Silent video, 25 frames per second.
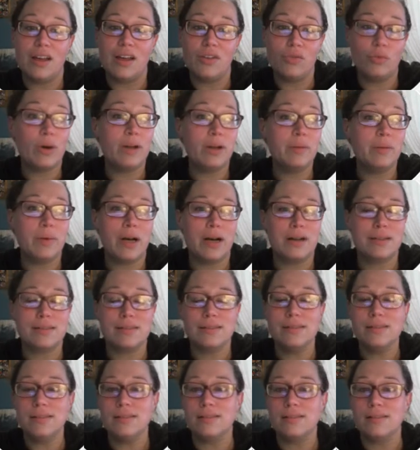of white
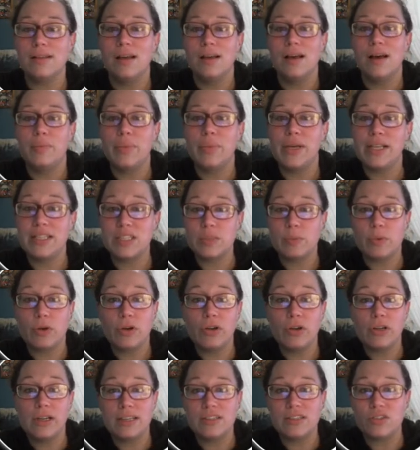boxes.
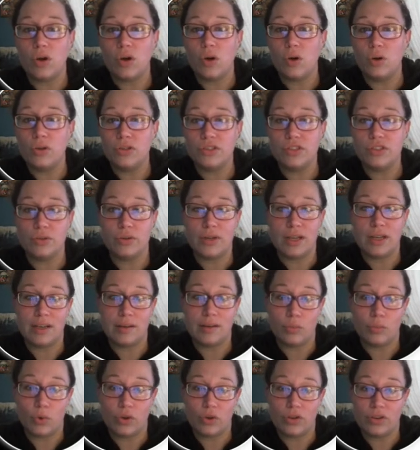Pittsburgh is also getting
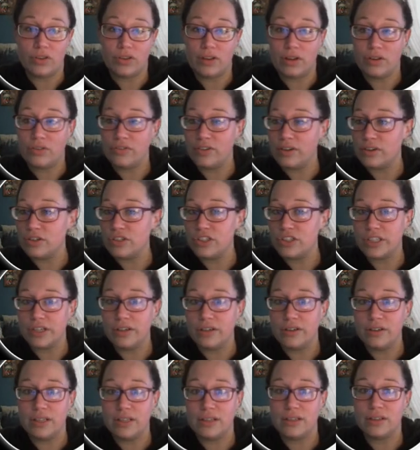more than their fair share,
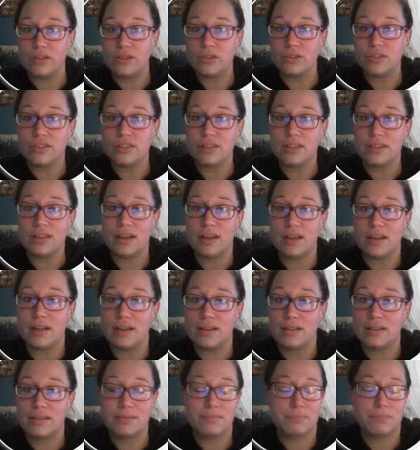and there's a
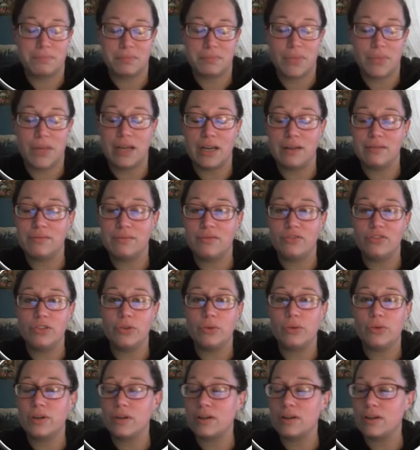few
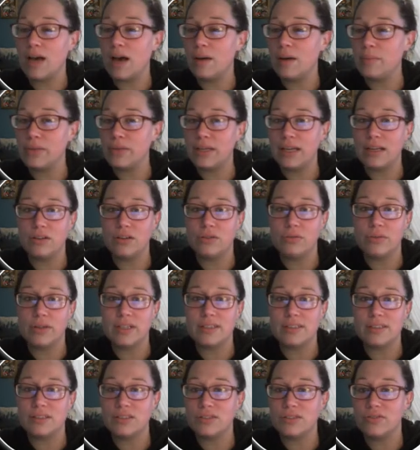complicated
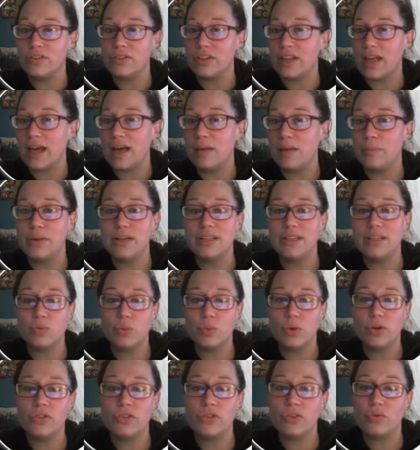reasons for that. But it's
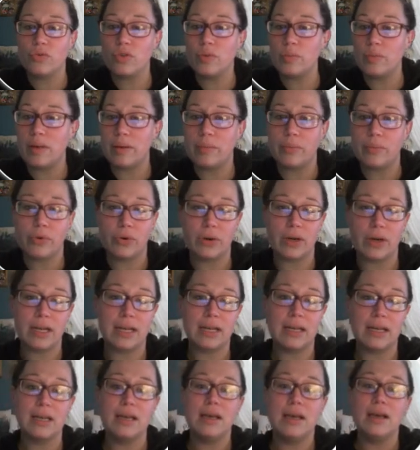worth
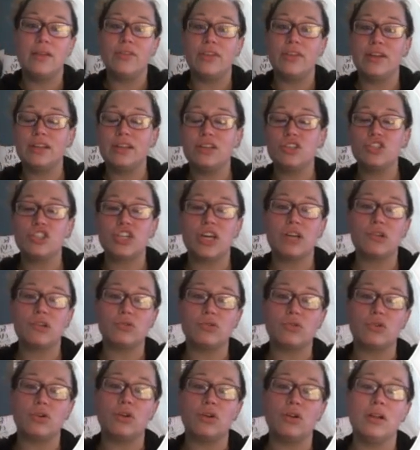remembering that in
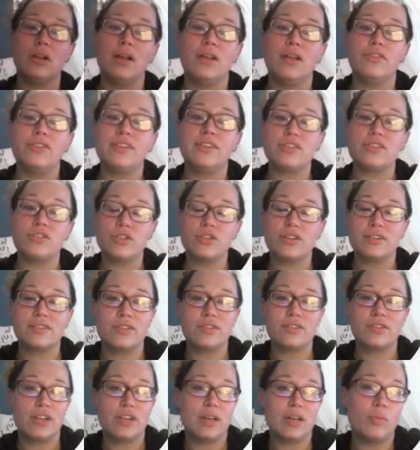general, districts that
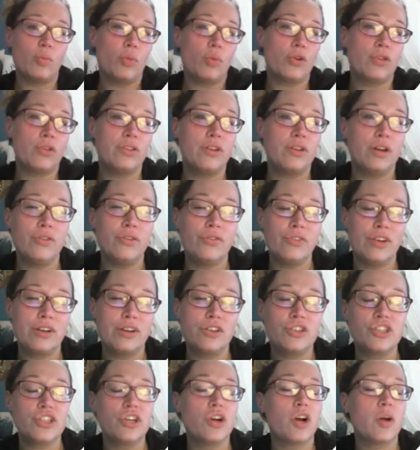are getting more than their fair
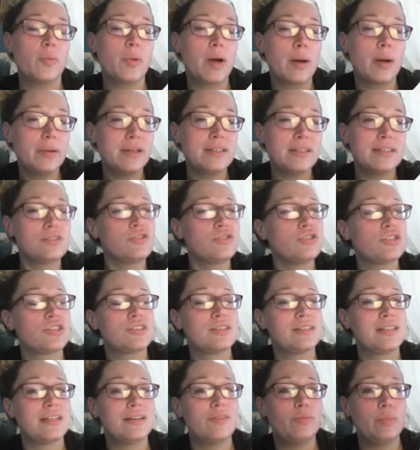share are probably districts
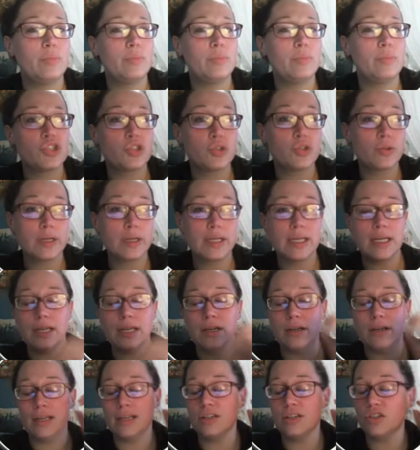that have been
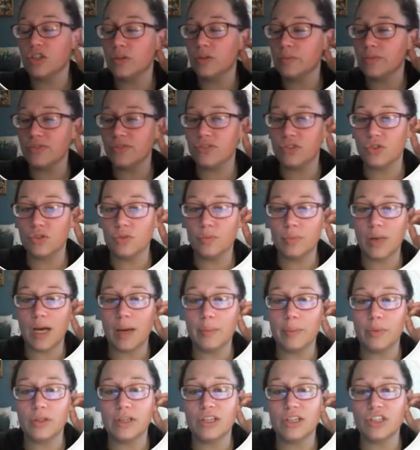shrinking in terms of student
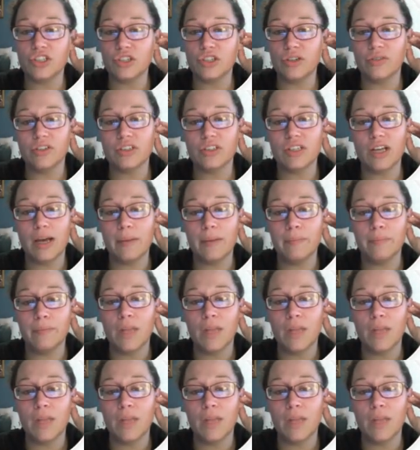population over time.